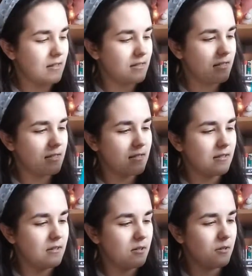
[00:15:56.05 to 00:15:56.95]
this
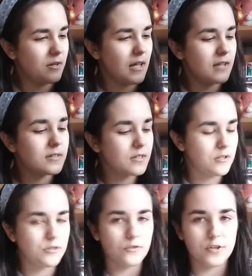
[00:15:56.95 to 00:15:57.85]
kind of
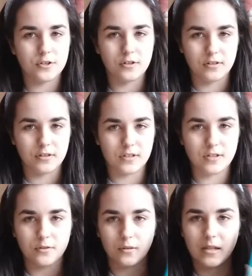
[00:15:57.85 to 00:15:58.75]
illustration underneath.
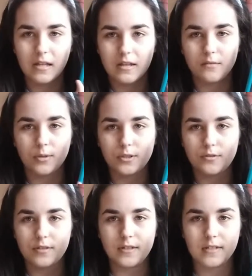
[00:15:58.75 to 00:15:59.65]
So what you
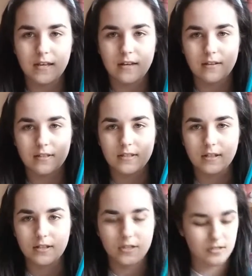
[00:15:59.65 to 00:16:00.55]
see there, it's
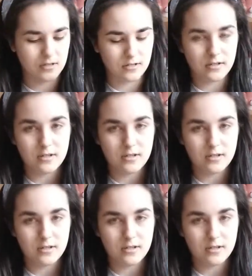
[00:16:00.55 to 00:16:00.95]
actually